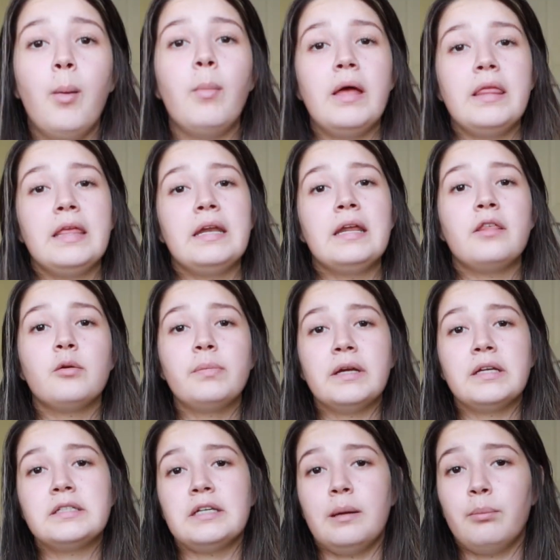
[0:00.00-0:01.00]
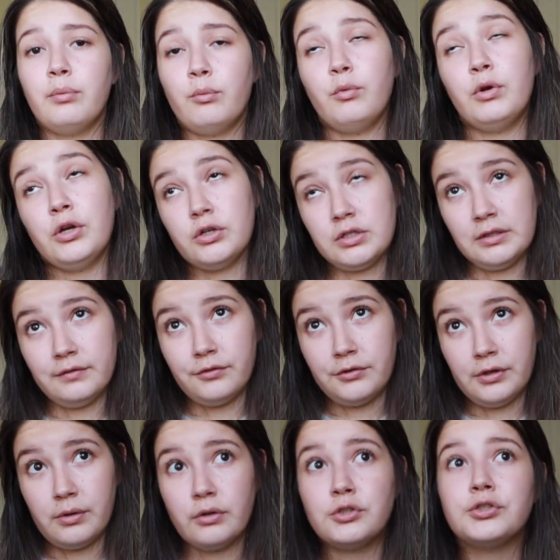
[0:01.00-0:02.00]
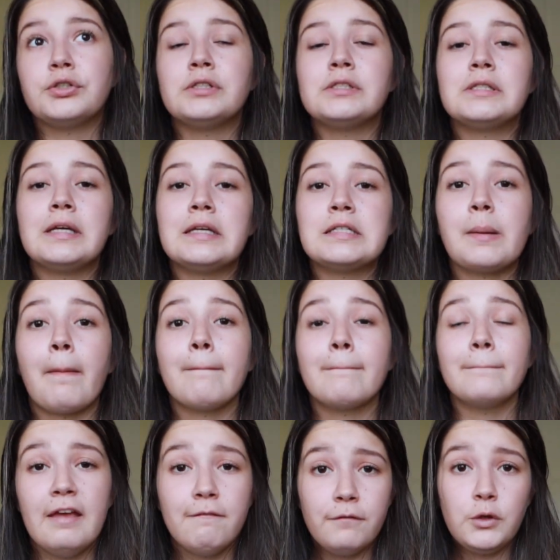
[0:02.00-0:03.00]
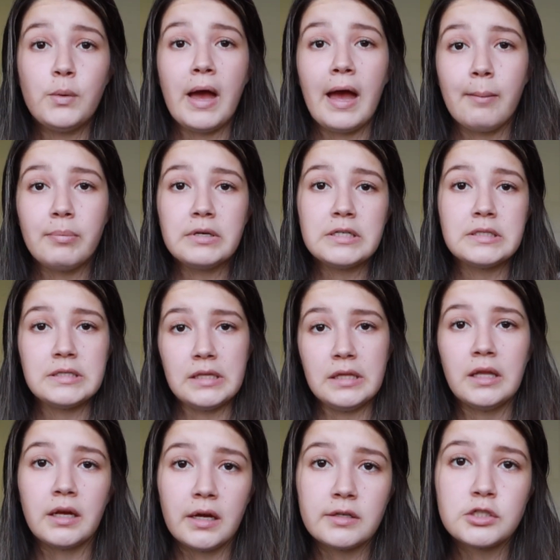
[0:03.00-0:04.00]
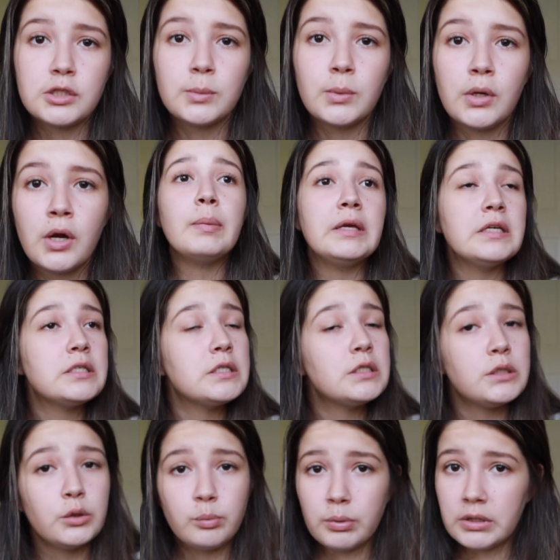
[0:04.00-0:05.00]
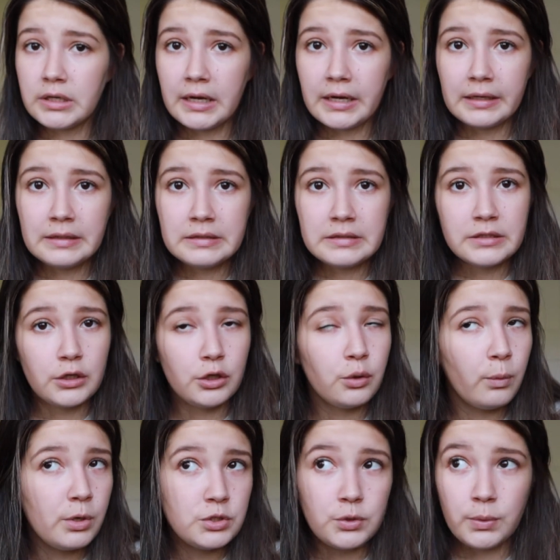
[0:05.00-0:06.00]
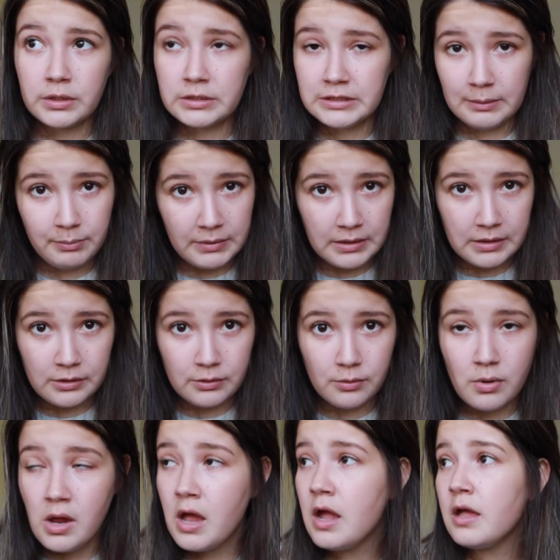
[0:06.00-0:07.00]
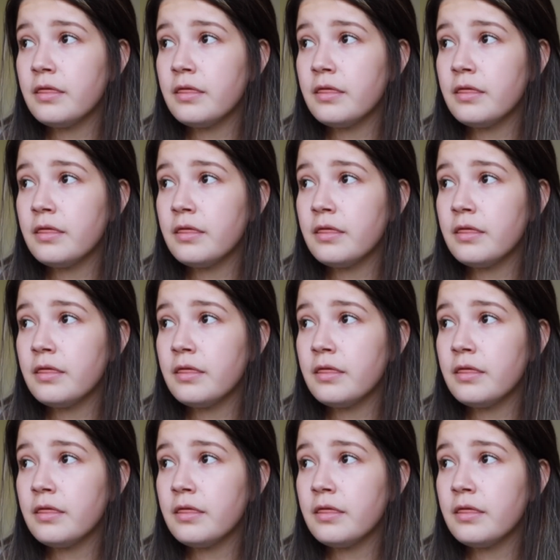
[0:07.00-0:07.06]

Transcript: And then another big tip when you're delivering groceries is if you happen to see the customer, be super nice. They're the ones who are tipping you.